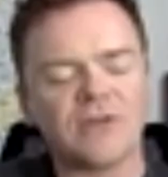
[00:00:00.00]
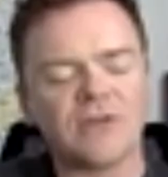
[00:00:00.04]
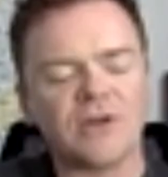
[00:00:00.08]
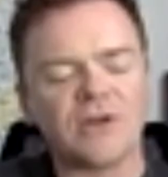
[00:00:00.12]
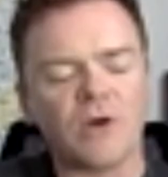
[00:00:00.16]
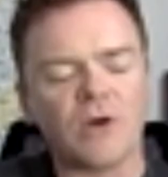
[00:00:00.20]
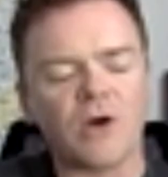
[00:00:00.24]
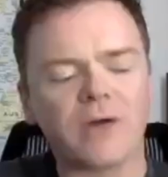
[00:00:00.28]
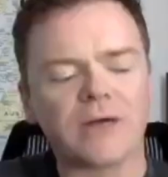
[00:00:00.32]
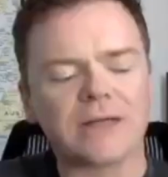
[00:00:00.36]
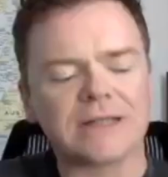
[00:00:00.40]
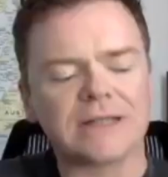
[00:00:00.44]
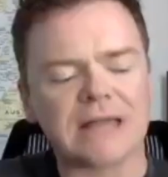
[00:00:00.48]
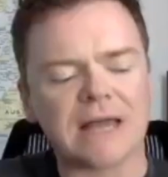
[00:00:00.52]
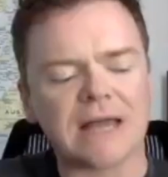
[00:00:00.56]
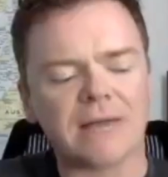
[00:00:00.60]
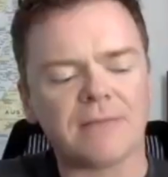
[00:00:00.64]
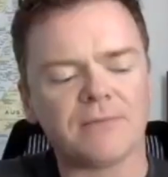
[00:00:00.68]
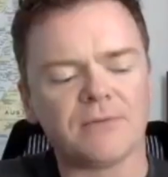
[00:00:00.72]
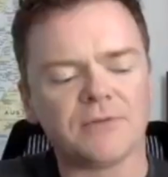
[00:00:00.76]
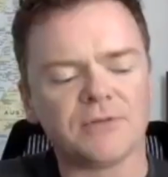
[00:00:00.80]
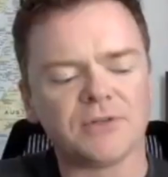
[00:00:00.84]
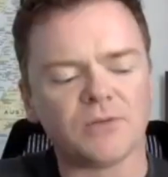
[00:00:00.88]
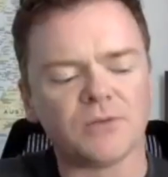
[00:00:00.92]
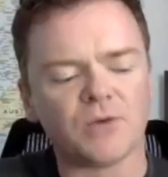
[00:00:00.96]
are
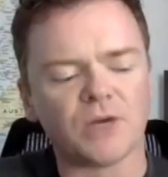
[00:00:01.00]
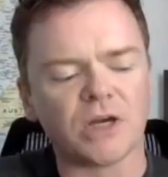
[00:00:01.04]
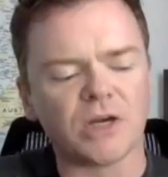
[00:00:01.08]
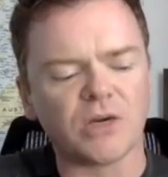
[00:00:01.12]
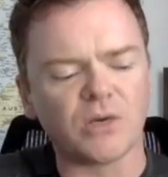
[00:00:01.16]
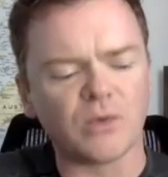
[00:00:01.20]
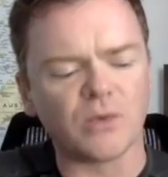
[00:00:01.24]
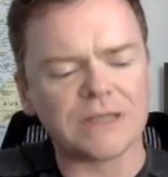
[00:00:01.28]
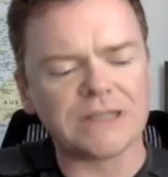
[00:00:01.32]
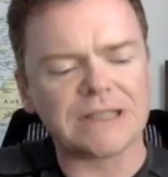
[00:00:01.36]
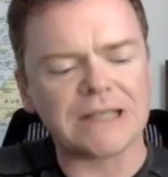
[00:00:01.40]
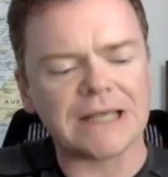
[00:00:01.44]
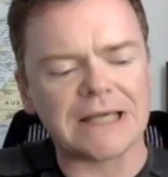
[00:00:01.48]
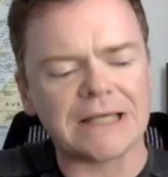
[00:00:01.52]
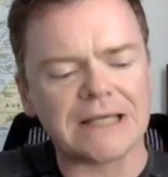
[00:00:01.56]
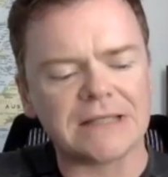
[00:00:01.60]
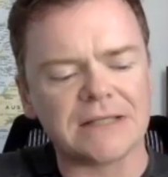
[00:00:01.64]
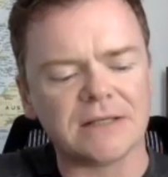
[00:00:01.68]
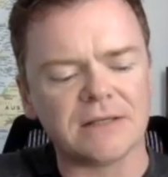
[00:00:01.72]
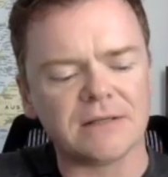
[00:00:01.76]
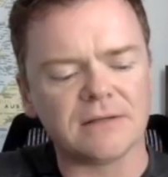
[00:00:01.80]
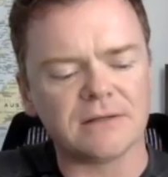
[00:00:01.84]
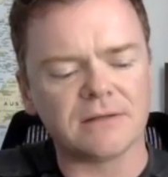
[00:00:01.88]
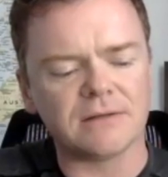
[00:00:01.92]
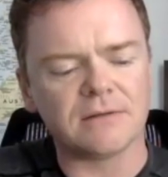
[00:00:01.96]
examples. What I always say is
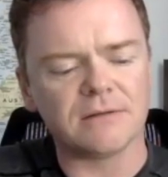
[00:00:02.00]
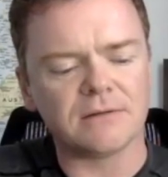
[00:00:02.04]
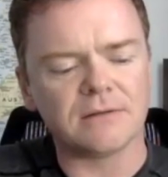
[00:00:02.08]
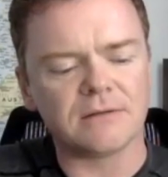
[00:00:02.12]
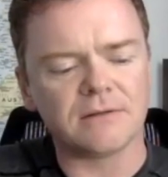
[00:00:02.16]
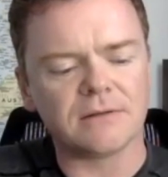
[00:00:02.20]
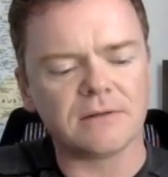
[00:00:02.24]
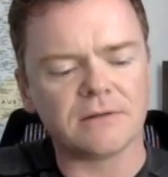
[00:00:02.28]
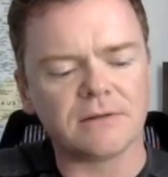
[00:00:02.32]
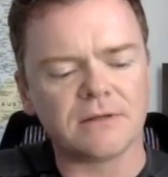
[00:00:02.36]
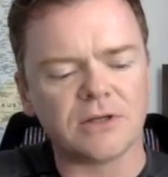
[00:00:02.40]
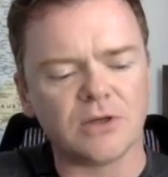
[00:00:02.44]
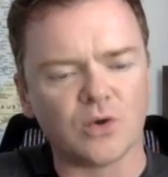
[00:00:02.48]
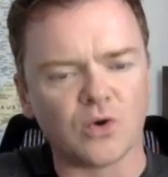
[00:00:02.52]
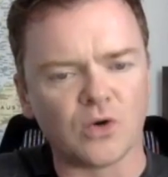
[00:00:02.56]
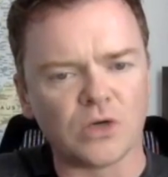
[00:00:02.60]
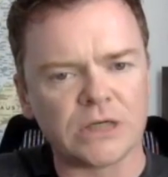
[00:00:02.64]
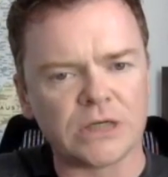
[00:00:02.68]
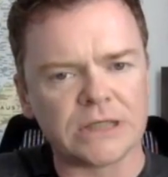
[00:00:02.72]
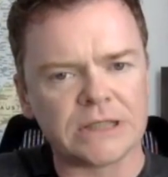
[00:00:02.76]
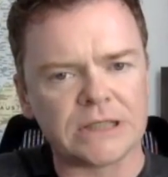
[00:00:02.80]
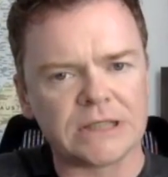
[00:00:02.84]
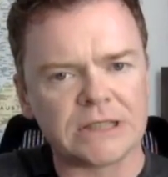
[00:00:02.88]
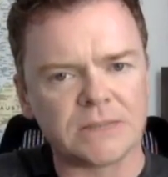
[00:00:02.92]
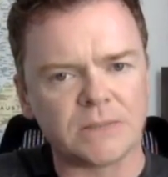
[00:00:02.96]
that the
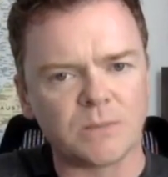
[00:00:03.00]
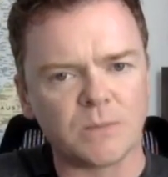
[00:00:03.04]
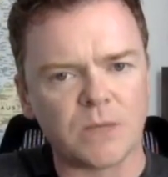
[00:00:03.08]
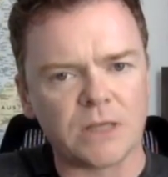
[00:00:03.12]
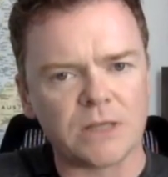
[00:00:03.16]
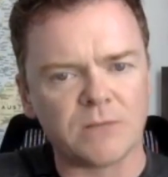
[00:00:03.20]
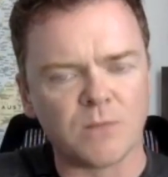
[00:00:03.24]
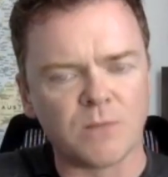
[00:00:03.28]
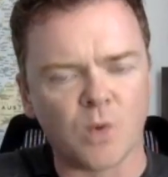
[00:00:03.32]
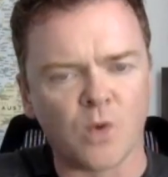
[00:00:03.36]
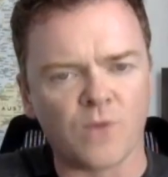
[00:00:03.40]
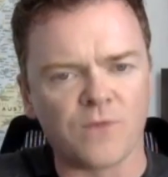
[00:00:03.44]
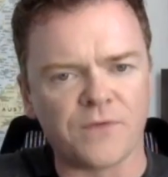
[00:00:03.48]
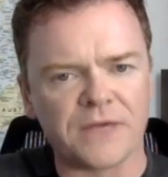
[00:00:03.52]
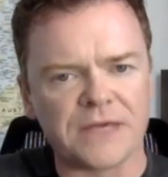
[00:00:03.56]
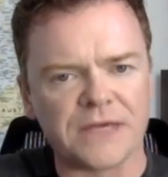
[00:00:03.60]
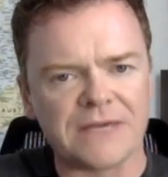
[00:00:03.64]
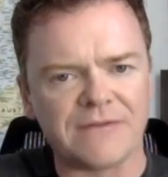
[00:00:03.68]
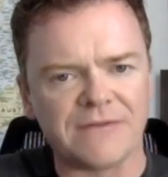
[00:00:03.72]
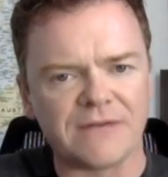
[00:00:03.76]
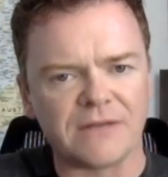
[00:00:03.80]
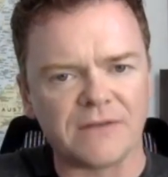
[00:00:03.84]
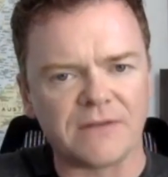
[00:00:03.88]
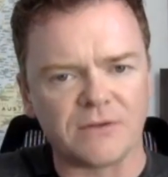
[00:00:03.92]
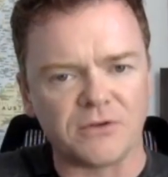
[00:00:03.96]
audience is more
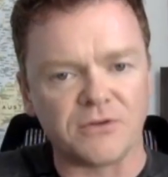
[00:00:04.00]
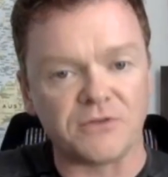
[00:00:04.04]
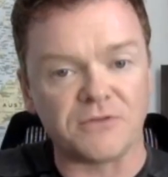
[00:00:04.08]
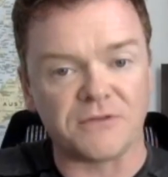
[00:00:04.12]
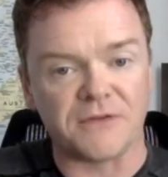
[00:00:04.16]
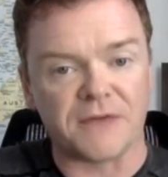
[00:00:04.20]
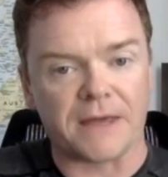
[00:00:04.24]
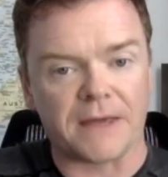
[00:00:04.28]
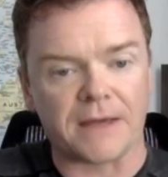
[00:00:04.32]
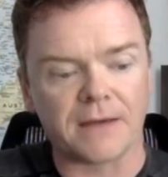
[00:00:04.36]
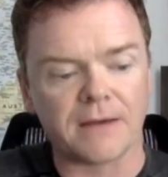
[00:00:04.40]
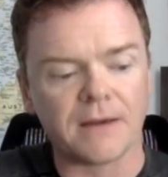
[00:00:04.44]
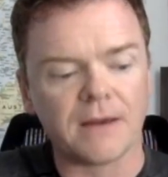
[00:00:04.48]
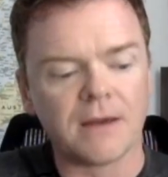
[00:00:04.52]
forgiving than you think.